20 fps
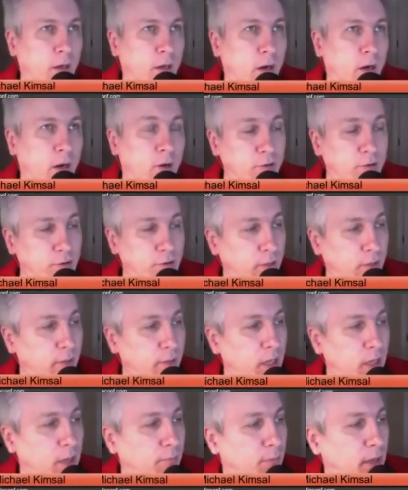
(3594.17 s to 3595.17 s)
articles
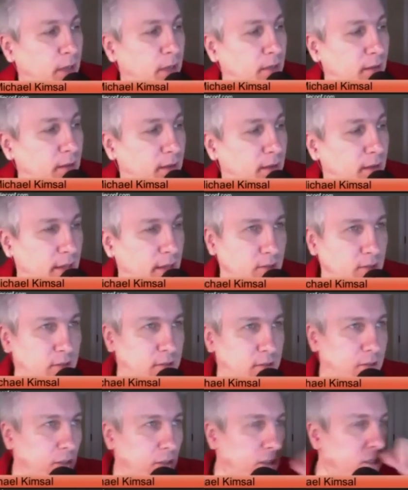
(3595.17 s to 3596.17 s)
coming up in the
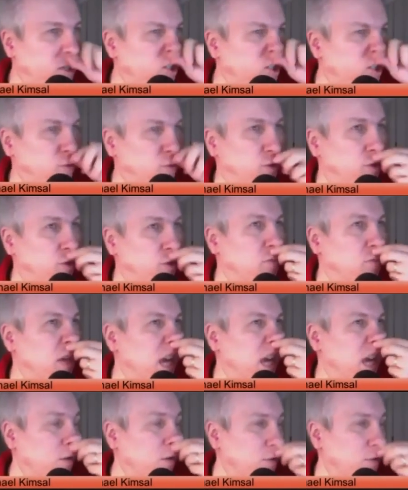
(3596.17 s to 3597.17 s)
next issue. It should
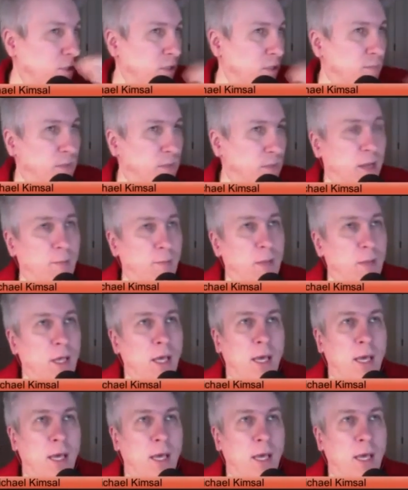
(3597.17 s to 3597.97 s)
be out sometime,